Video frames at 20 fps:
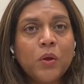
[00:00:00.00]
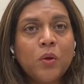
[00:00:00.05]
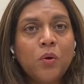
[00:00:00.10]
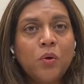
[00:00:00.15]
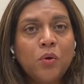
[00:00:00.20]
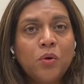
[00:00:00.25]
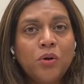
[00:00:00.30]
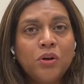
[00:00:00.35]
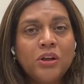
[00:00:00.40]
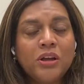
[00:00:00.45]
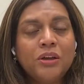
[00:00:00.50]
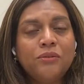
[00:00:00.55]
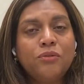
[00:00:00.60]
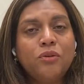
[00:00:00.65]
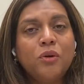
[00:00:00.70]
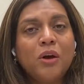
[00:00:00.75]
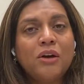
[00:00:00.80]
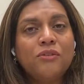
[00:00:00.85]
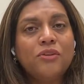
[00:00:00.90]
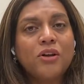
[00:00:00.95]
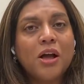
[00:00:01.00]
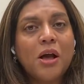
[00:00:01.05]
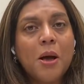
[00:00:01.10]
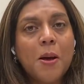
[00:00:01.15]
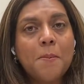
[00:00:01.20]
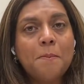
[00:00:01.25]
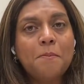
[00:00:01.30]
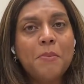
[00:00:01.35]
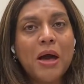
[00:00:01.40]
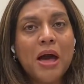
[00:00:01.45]
Or if you have
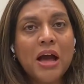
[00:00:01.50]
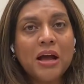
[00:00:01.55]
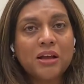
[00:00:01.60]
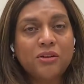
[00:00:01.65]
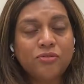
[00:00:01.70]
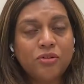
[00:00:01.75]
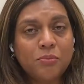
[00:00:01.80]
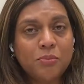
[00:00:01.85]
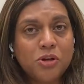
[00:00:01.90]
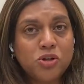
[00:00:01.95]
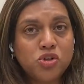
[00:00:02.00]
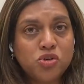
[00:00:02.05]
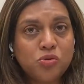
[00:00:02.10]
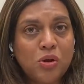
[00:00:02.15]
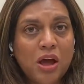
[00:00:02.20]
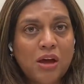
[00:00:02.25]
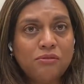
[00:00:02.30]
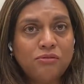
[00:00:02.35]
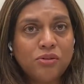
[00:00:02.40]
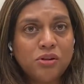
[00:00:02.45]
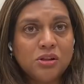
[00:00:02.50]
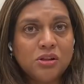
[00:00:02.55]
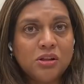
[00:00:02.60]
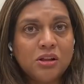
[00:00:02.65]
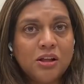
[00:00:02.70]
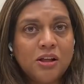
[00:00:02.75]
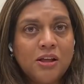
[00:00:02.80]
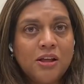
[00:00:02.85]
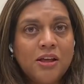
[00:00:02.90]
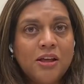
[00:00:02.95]
come back from a
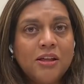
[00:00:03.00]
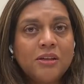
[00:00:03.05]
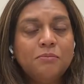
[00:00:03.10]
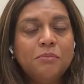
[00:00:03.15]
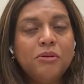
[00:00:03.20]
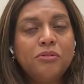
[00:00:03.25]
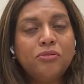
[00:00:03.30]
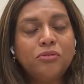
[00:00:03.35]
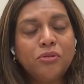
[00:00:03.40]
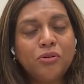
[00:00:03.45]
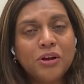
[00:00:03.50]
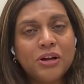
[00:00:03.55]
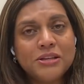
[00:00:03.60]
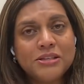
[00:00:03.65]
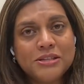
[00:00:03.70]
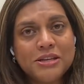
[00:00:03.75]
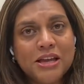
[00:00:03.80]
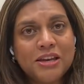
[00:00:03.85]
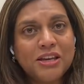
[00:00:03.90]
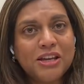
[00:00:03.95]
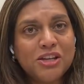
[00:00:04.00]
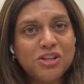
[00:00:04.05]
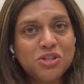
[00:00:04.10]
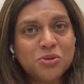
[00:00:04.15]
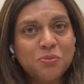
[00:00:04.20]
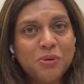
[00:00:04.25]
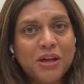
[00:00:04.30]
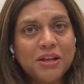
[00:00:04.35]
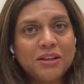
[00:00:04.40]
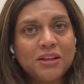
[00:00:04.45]
travel before attending
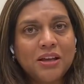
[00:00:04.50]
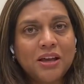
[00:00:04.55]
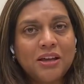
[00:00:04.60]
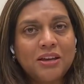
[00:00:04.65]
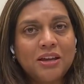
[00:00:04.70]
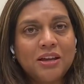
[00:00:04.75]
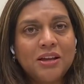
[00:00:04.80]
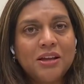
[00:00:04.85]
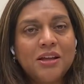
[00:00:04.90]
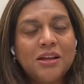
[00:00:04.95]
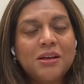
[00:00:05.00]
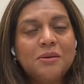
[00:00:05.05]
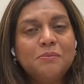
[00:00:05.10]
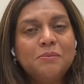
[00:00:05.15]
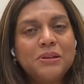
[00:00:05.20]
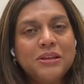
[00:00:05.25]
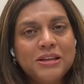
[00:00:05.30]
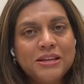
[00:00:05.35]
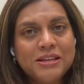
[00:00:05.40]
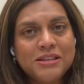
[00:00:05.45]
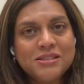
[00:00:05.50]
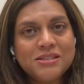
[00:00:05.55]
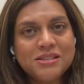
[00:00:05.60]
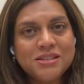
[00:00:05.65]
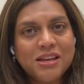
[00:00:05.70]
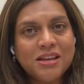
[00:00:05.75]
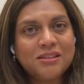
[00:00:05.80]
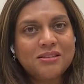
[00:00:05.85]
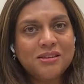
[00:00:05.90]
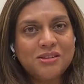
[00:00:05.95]
Jamaat Khana, please
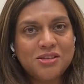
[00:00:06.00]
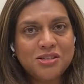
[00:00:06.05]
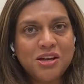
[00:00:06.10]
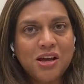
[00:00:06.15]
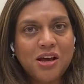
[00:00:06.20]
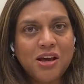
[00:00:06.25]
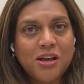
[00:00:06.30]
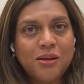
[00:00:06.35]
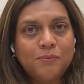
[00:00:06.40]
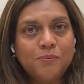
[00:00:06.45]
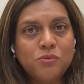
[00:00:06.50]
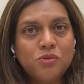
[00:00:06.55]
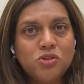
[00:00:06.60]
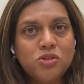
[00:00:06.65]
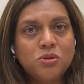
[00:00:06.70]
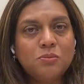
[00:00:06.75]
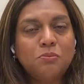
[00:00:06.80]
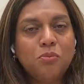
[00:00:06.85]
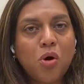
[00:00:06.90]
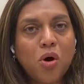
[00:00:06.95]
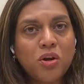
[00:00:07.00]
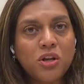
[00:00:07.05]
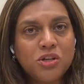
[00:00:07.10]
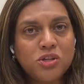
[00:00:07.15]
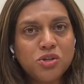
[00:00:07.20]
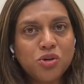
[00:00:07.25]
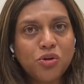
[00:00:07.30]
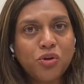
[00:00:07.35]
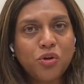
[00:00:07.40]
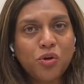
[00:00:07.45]
take the time to
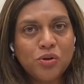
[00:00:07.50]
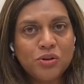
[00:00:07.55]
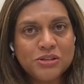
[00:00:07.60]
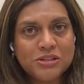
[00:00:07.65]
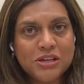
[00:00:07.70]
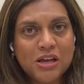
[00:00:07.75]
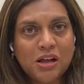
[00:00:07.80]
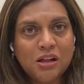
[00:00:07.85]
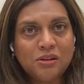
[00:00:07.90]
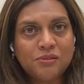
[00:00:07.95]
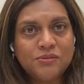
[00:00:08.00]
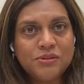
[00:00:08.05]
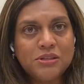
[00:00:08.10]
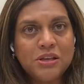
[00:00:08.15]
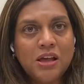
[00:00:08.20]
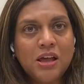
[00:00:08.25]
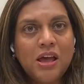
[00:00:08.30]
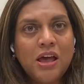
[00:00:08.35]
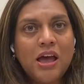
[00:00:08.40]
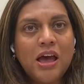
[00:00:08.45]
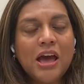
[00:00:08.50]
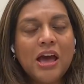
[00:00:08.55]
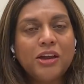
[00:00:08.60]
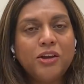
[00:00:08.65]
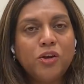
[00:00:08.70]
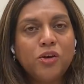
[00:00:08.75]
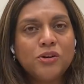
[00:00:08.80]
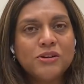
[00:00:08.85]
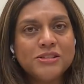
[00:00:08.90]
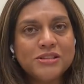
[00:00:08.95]
monitor yourselves
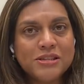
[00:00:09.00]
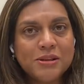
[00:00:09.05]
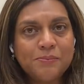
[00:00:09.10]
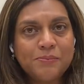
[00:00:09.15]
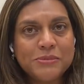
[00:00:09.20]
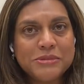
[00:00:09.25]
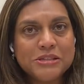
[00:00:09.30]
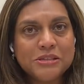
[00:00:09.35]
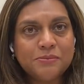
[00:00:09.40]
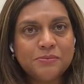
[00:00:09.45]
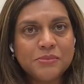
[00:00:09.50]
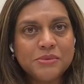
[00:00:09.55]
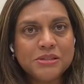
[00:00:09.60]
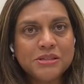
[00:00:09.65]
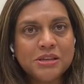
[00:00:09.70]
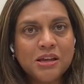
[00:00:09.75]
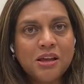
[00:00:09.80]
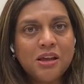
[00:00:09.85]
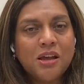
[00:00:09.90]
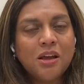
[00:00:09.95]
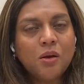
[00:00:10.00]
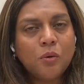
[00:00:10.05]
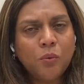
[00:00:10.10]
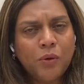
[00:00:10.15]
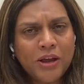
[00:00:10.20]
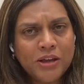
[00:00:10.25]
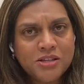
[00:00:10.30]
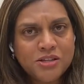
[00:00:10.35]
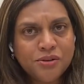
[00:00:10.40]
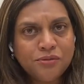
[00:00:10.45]
and your symptoms.
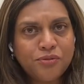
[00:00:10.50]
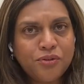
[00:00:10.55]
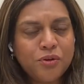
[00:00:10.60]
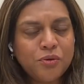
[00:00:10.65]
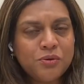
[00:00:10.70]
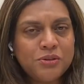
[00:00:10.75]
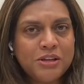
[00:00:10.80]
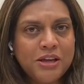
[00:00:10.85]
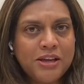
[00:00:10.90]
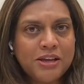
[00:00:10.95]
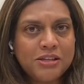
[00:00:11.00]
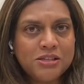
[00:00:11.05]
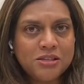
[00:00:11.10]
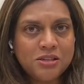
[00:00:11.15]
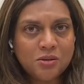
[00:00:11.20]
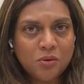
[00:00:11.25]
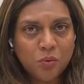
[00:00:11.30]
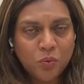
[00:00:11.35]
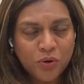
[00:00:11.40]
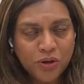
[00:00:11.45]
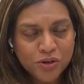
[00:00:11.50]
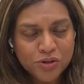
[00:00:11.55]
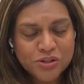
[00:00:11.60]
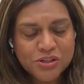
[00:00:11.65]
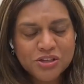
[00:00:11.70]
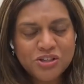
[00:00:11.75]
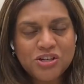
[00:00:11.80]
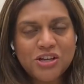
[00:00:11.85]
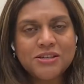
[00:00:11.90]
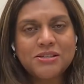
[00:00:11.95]
Wait a few days, we are
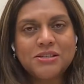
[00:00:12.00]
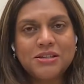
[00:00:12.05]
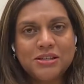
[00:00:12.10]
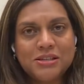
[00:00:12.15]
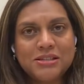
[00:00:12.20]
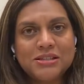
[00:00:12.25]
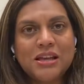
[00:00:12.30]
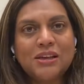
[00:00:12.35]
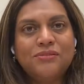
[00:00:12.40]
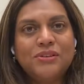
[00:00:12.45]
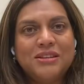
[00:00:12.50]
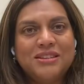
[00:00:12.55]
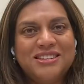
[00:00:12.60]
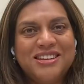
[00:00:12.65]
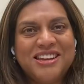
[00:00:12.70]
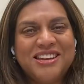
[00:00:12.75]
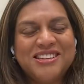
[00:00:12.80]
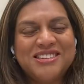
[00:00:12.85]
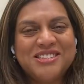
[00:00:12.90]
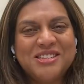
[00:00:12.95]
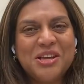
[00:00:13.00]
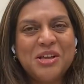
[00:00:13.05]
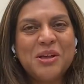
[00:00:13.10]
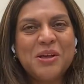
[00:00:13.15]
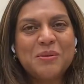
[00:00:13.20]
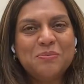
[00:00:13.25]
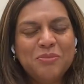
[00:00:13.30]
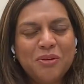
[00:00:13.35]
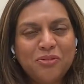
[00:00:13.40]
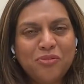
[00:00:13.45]
suggesting 7 days,
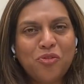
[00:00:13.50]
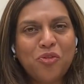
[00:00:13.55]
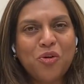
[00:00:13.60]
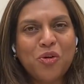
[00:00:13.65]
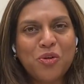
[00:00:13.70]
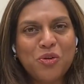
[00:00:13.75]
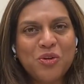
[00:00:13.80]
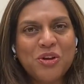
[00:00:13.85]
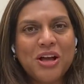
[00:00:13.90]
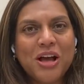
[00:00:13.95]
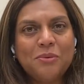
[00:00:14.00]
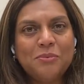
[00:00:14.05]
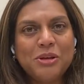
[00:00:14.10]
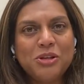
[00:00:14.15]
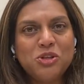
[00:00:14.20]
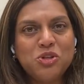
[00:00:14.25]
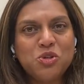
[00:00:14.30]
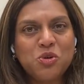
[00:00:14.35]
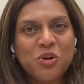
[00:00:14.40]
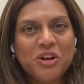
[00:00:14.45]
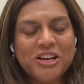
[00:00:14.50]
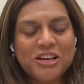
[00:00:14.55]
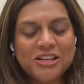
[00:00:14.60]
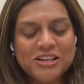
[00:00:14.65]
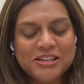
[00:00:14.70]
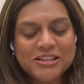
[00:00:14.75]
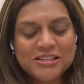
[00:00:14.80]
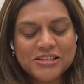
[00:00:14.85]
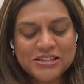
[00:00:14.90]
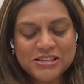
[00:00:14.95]
before you come and join
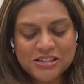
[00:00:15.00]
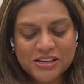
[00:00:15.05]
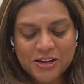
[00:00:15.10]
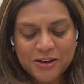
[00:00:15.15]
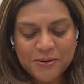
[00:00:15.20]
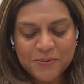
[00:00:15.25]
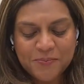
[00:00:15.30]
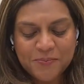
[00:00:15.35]
us.